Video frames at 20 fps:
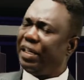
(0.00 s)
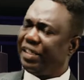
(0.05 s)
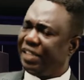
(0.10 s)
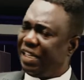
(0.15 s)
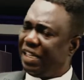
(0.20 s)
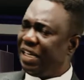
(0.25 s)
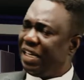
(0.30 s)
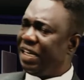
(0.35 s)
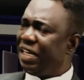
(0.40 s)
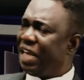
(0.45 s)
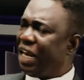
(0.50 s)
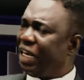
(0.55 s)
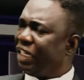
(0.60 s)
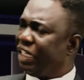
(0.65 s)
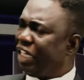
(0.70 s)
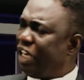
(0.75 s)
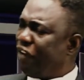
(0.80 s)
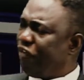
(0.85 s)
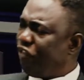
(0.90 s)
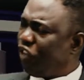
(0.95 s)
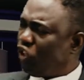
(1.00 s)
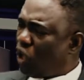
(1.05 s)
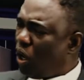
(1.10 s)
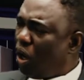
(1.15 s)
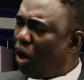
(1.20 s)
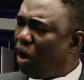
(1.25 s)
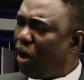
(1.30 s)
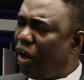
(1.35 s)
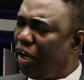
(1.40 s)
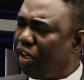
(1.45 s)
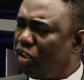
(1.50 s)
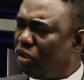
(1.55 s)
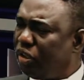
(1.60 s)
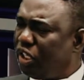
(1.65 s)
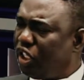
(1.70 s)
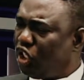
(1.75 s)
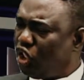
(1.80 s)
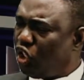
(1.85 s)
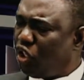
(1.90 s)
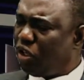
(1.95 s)
thing that gives joy to the
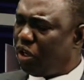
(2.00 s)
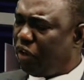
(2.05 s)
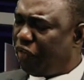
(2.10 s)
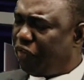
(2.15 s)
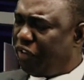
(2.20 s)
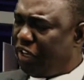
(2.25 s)
children of